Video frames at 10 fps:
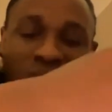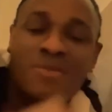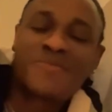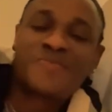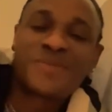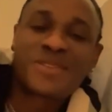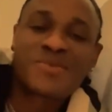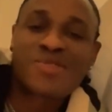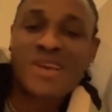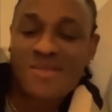
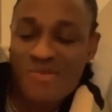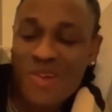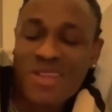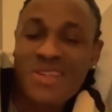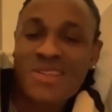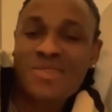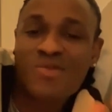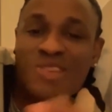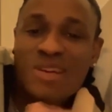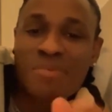nojayo waliedi na
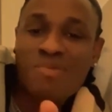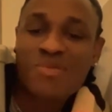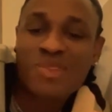unyika boti